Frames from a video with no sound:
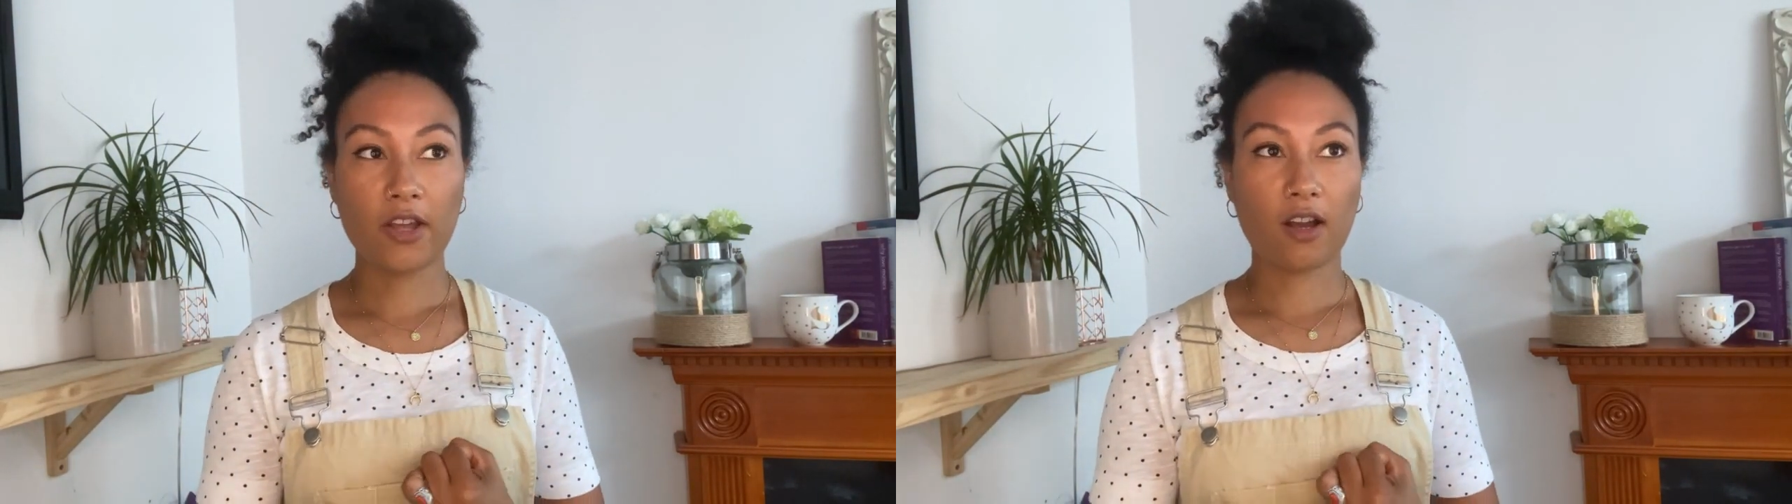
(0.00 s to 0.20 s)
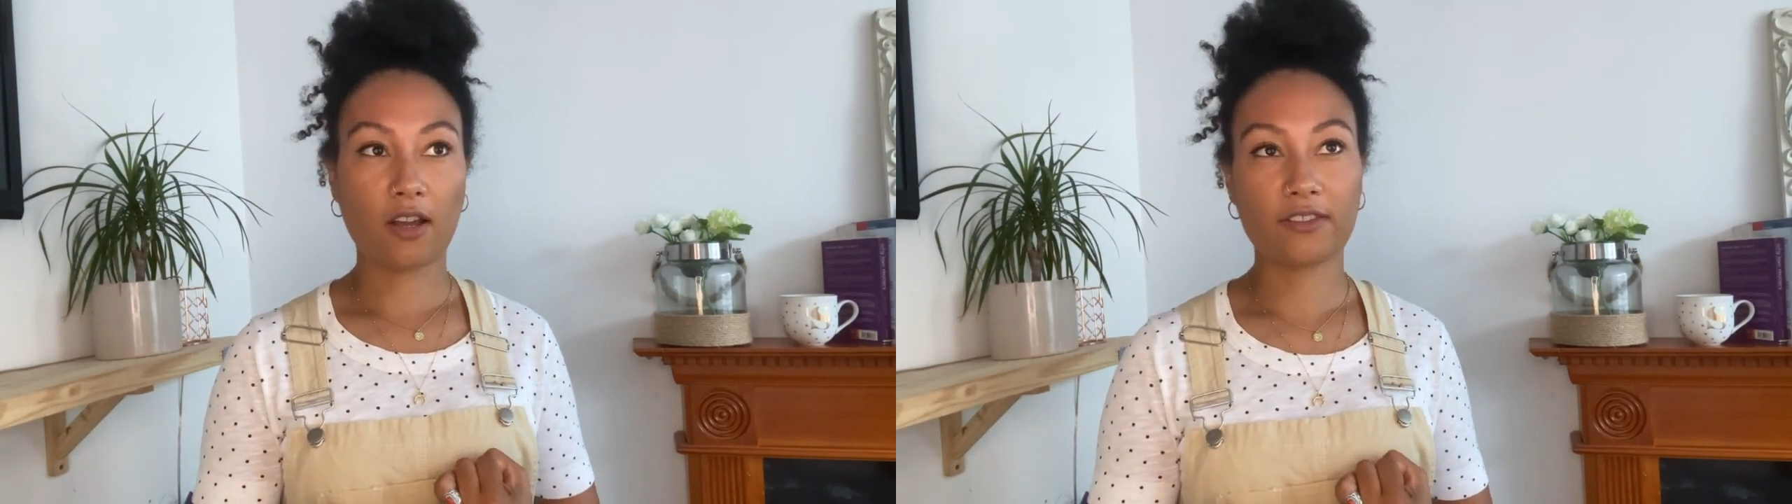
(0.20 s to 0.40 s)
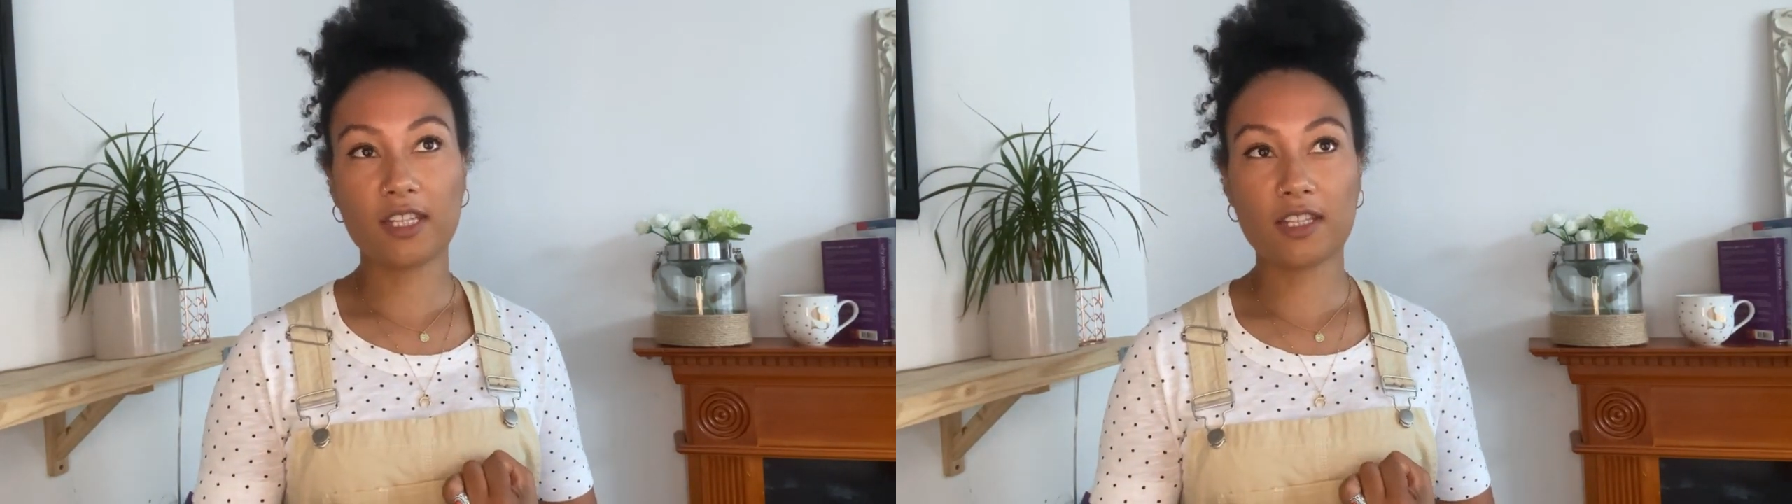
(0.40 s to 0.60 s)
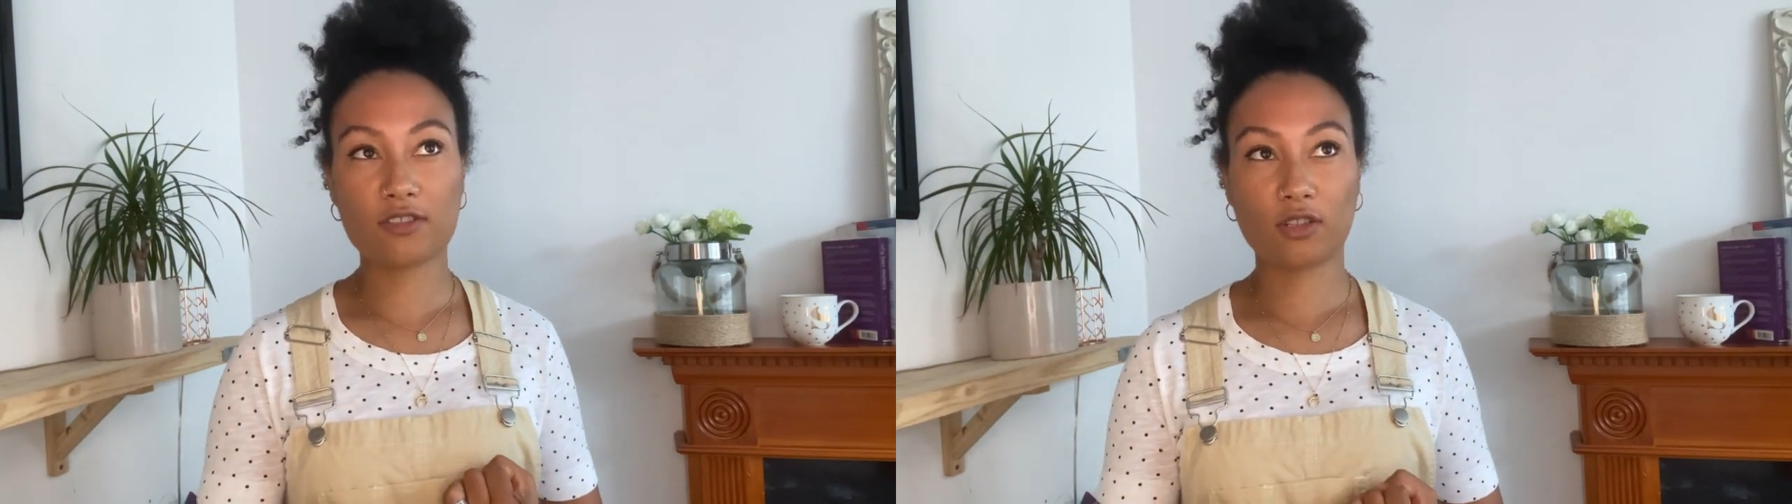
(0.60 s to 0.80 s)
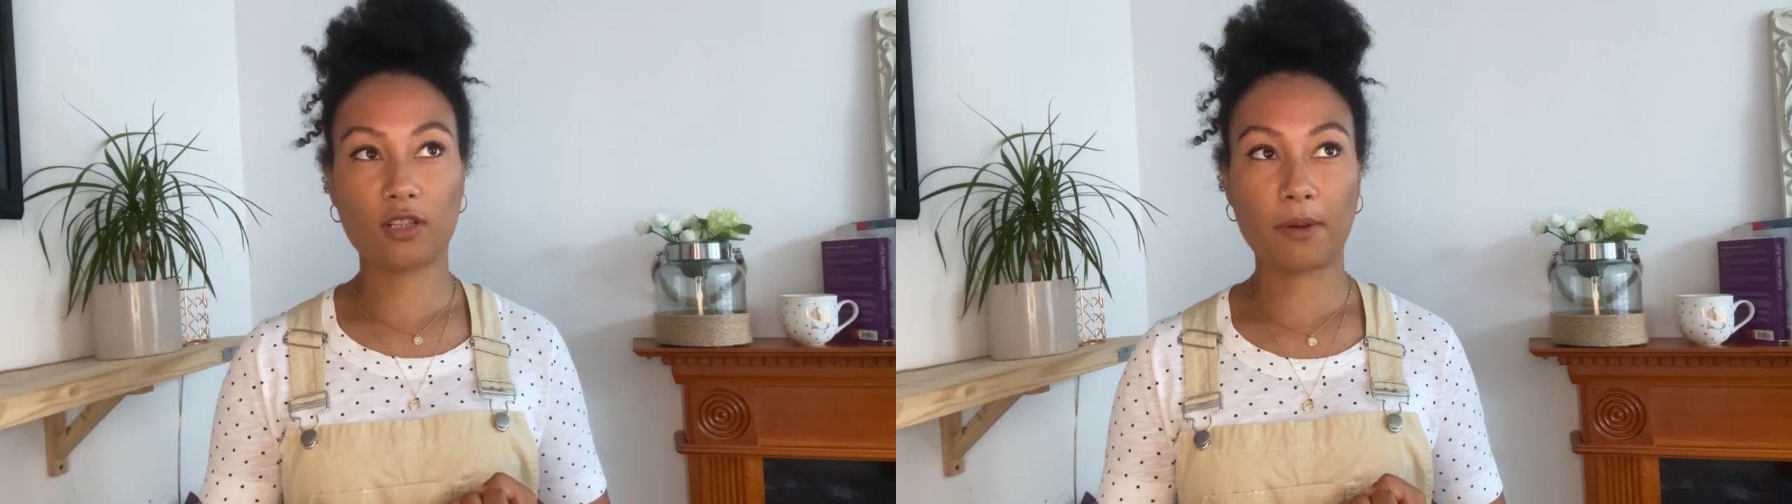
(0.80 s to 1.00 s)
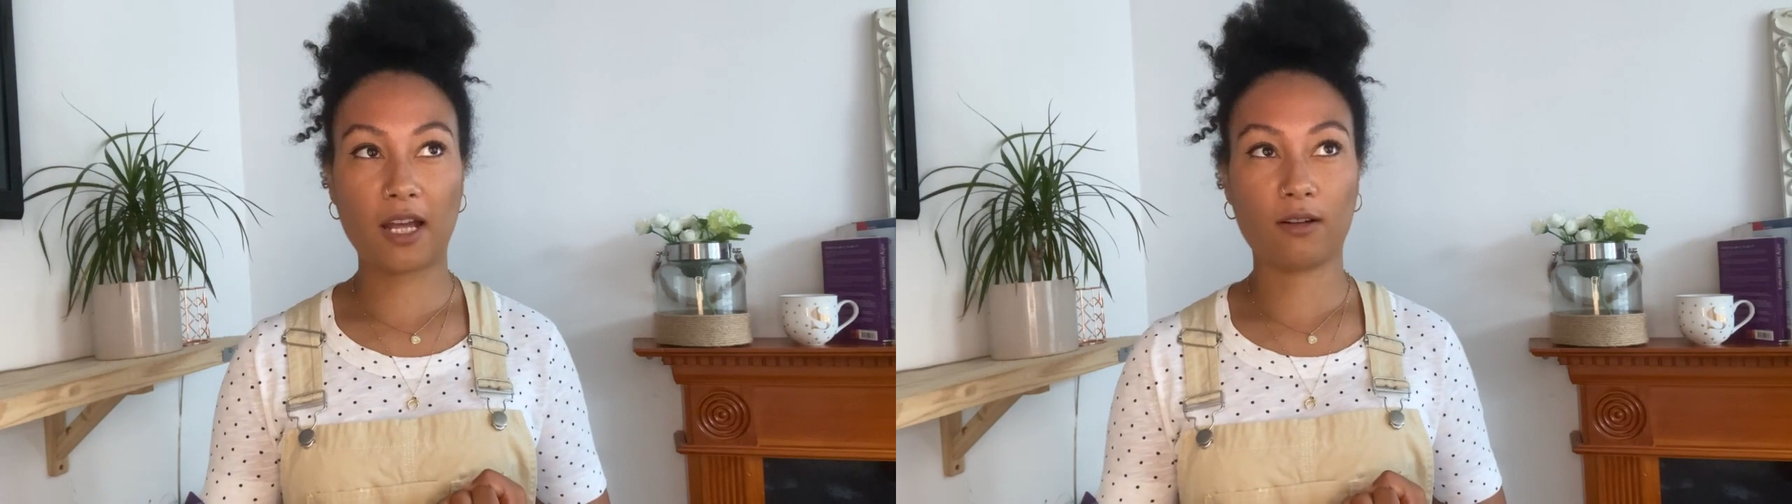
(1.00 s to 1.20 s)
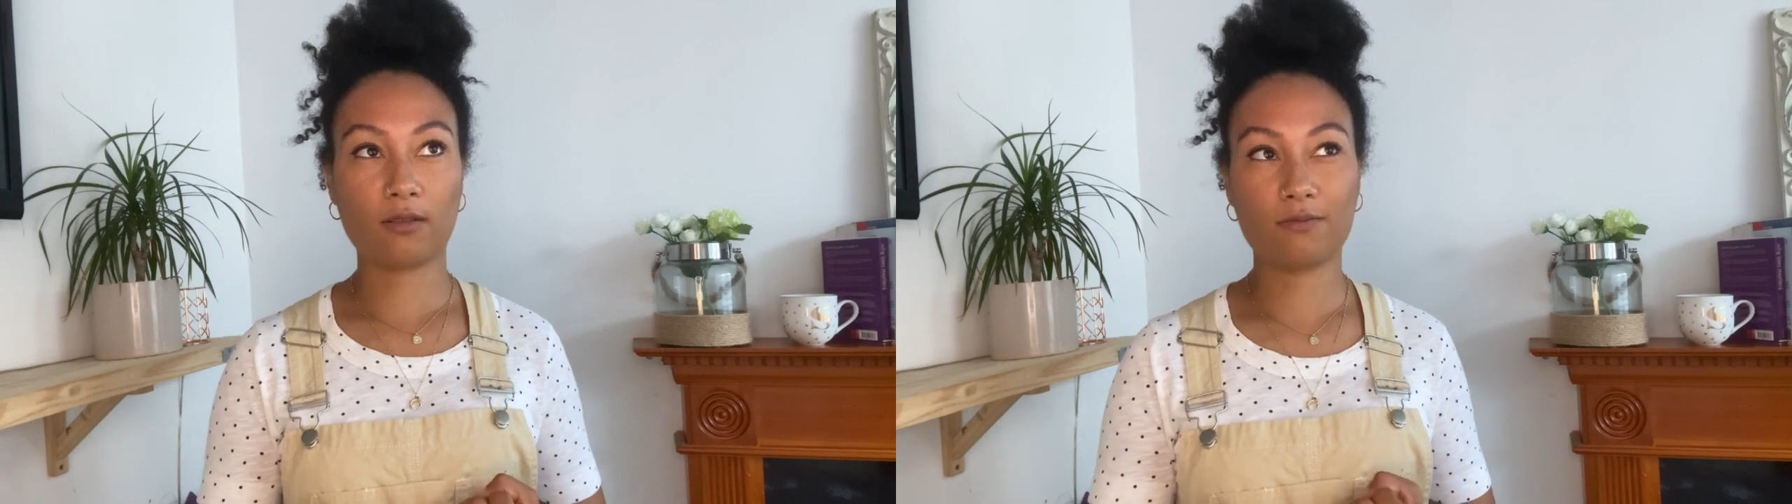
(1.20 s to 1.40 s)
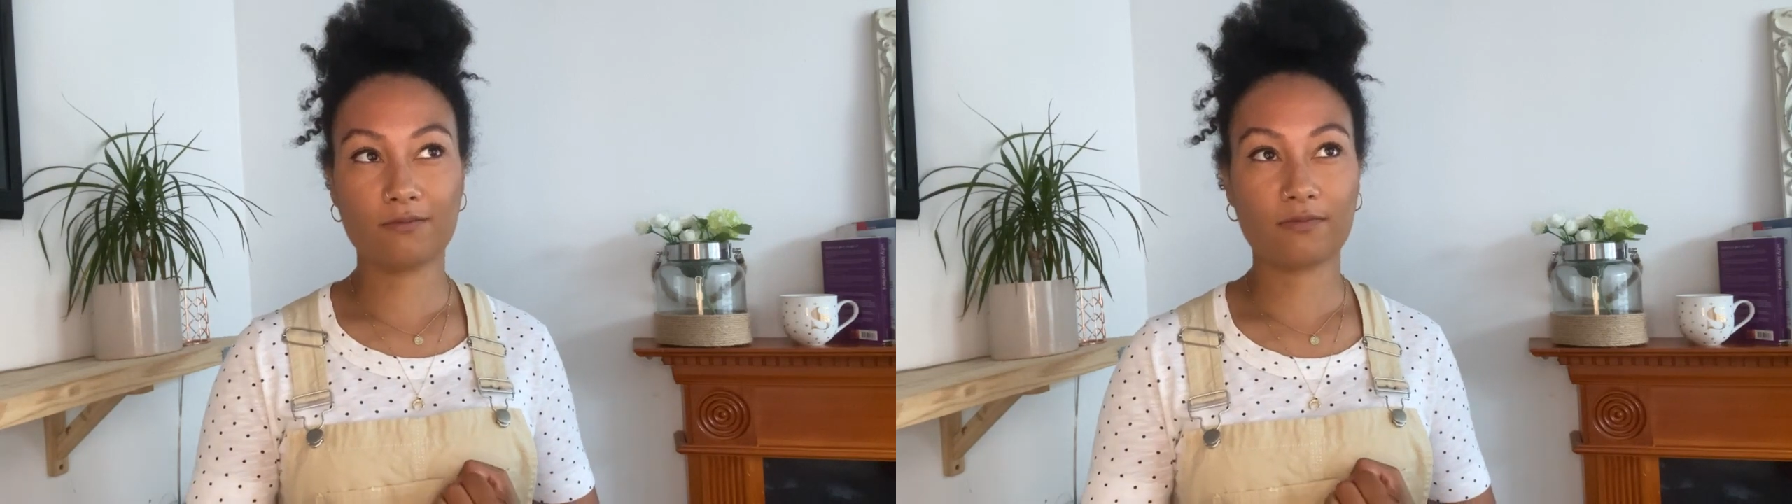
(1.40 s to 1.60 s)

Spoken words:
I think it took about